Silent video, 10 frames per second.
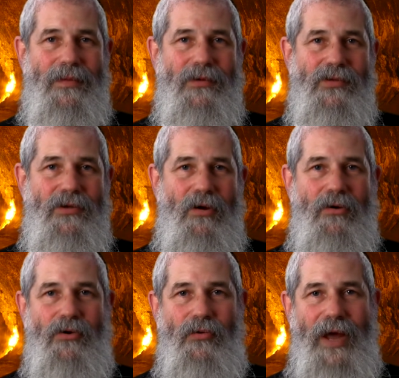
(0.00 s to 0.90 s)
There's
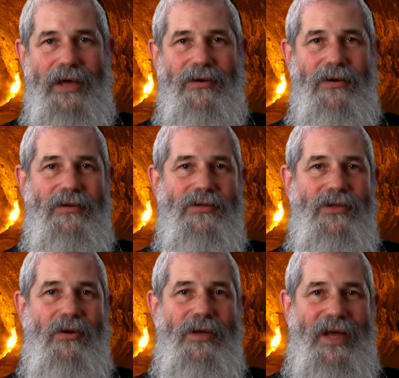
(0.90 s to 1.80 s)
no greater and there's
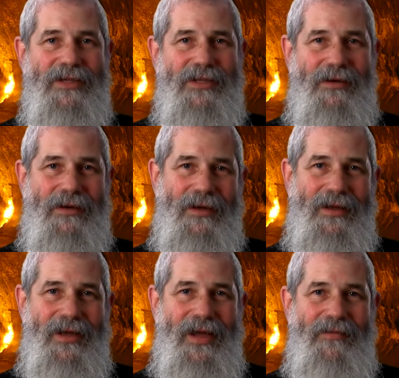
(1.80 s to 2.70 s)
no lesser.
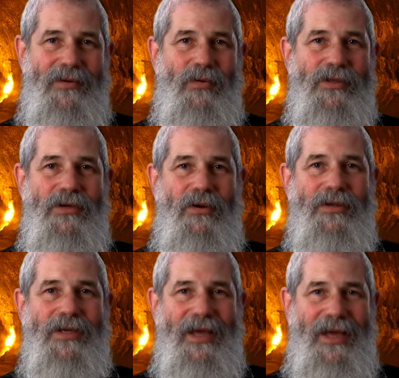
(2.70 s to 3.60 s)
Everyone's
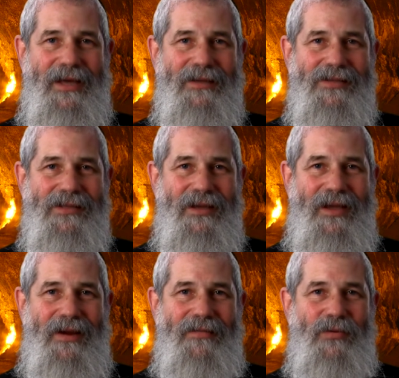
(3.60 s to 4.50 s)
holding hands,
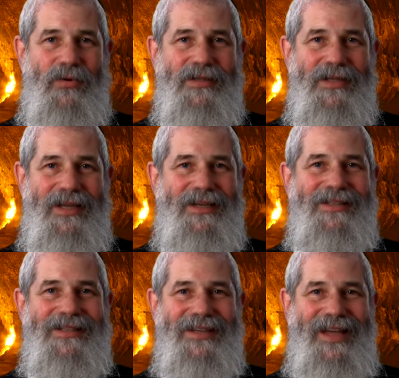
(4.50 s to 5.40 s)
everyone's in
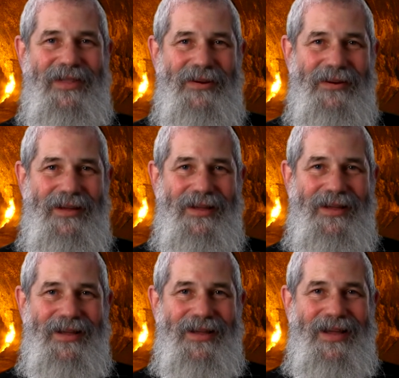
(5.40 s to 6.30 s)
it together,
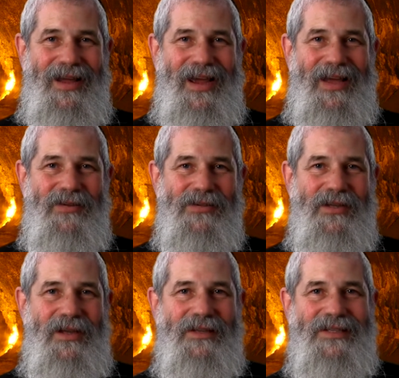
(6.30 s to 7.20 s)
and there's
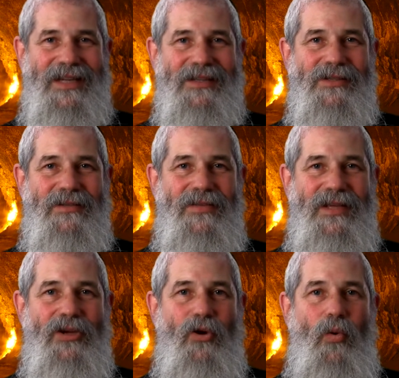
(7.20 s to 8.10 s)
a sense
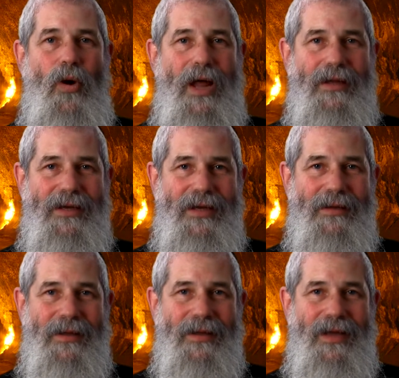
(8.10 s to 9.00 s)
of
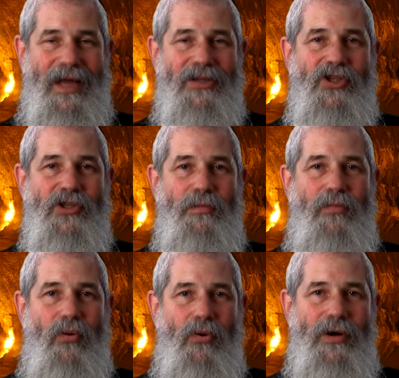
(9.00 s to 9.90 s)
equality and
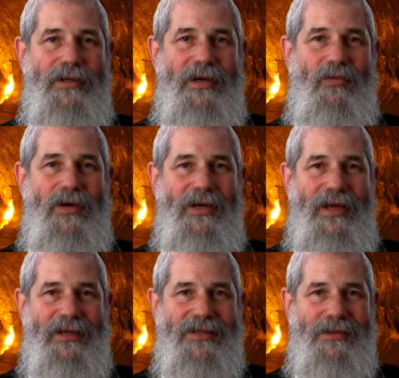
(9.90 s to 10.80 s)
support that one
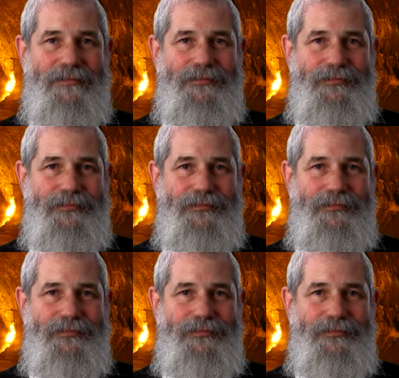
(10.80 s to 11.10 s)
gets.